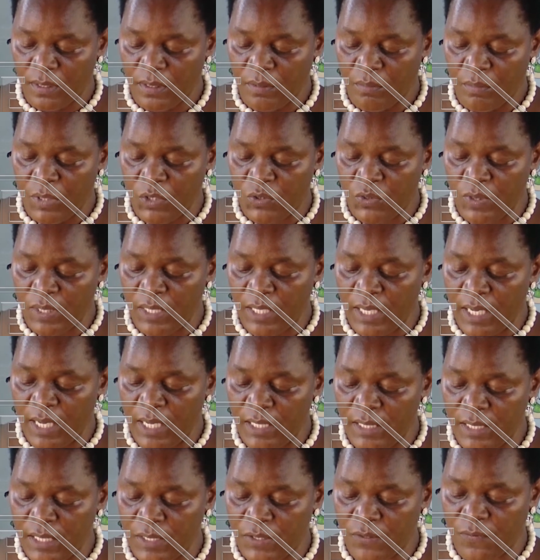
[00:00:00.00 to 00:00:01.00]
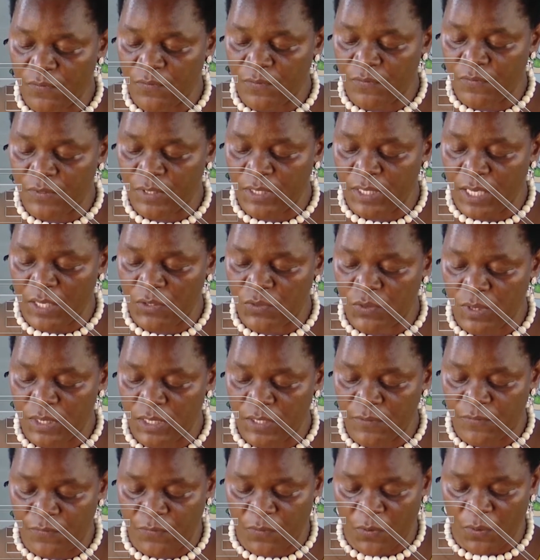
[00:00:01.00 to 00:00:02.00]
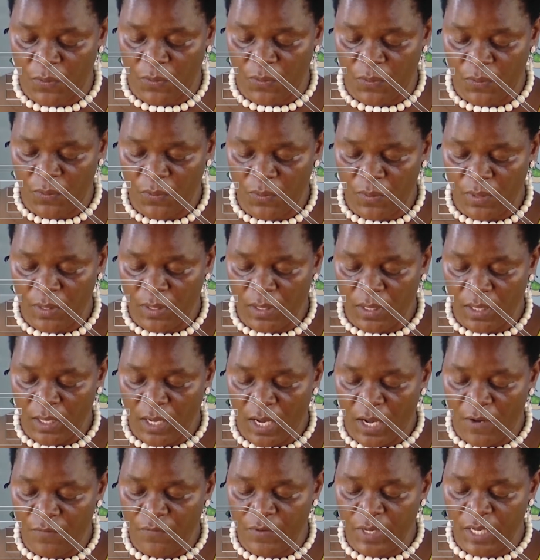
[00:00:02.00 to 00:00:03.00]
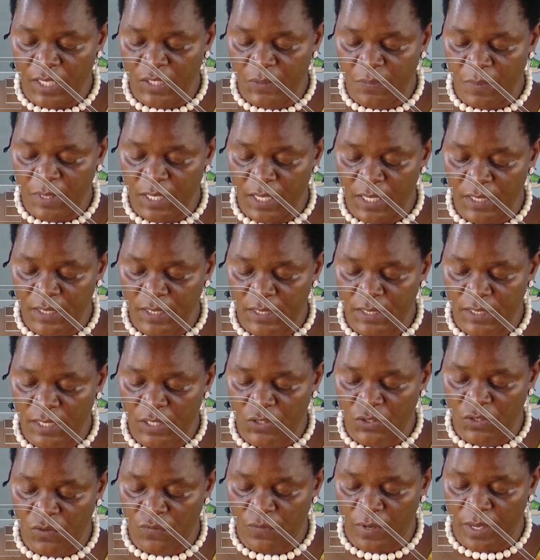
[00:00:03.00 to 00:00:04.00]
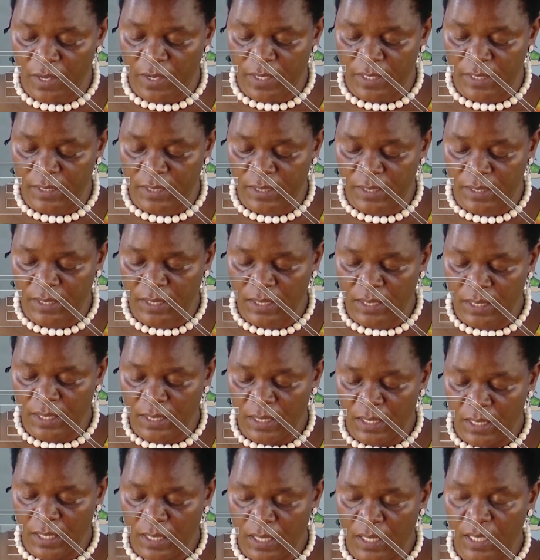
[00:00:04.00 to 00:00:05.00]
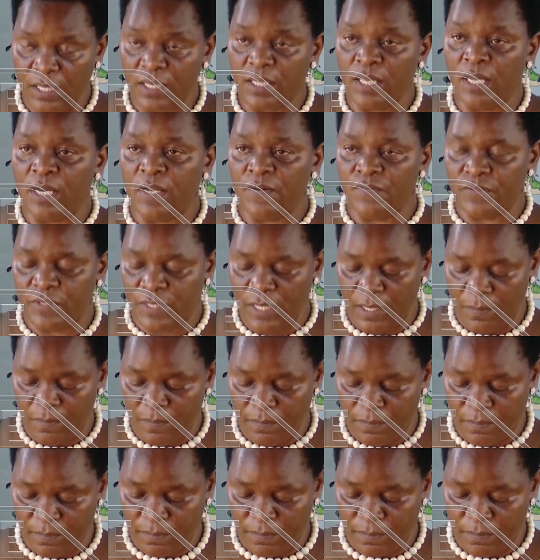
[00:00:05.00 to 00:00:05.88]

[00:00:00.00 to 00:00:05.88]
between ages of 15 and 24 have experienced sexual violence in their lifetime.